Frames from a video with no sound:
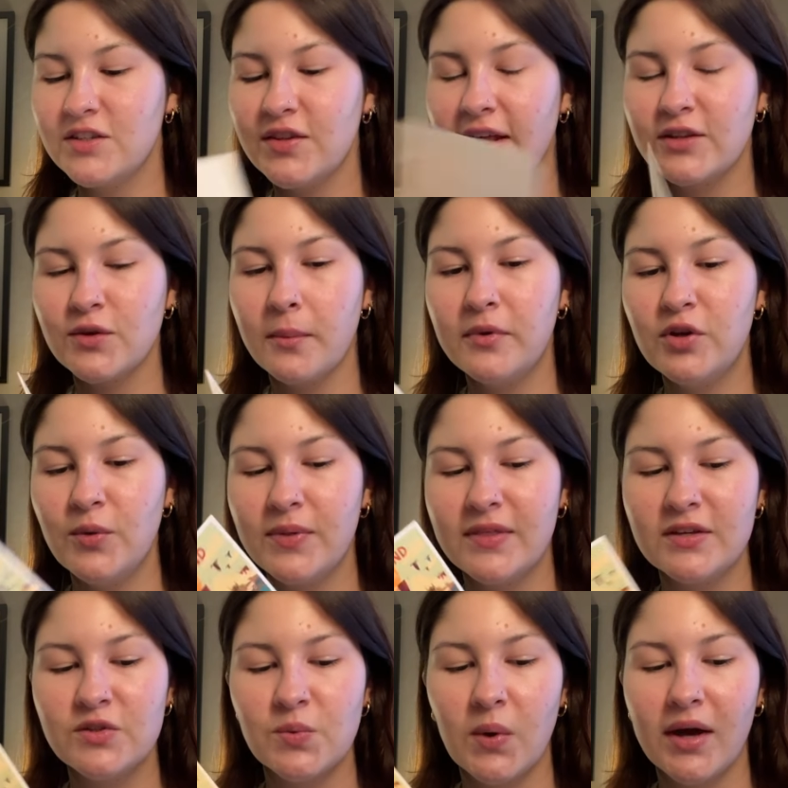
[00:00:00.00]
So that's what I'm gonna do with
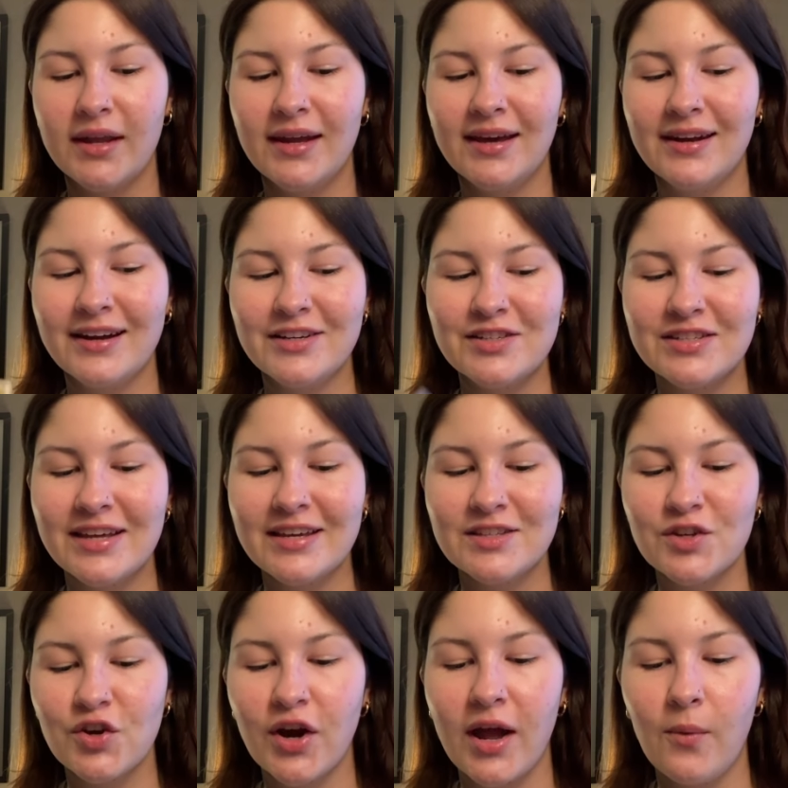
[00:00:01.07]
this one. And I just think it's
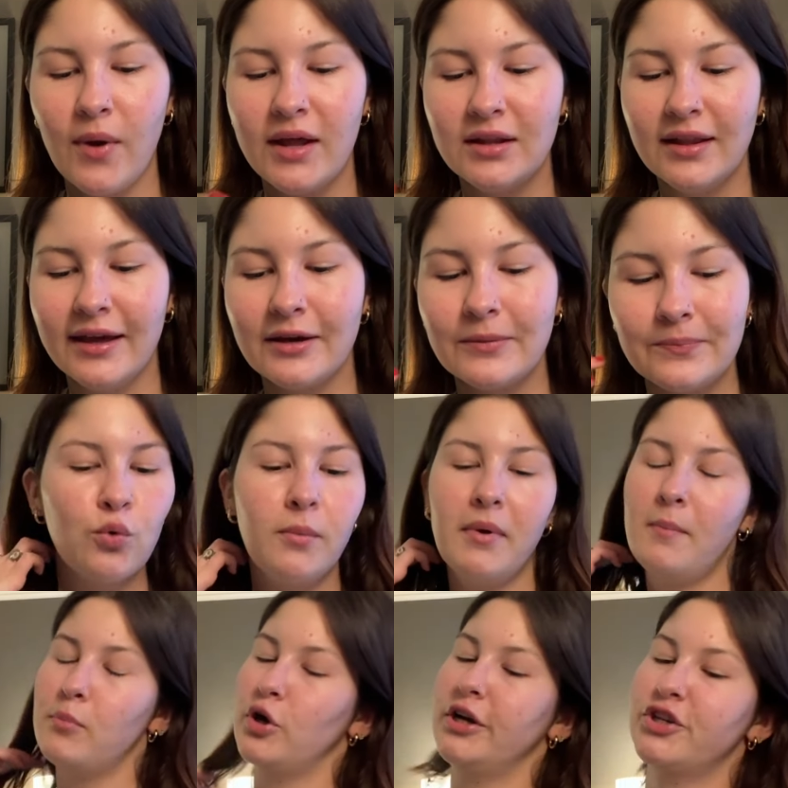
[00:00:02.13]
a great way to like
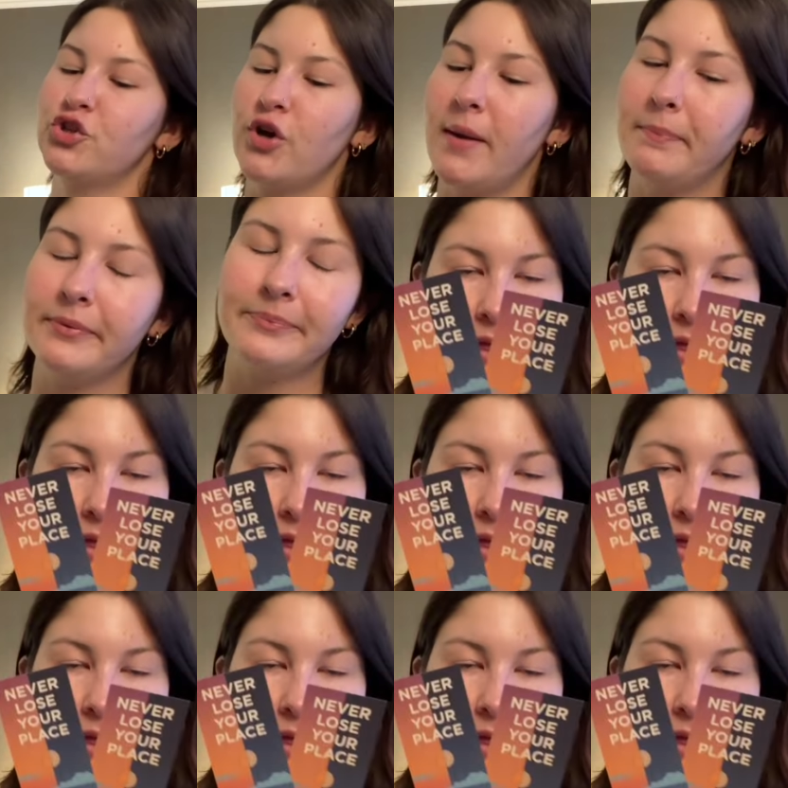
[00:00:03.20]
remember a trip.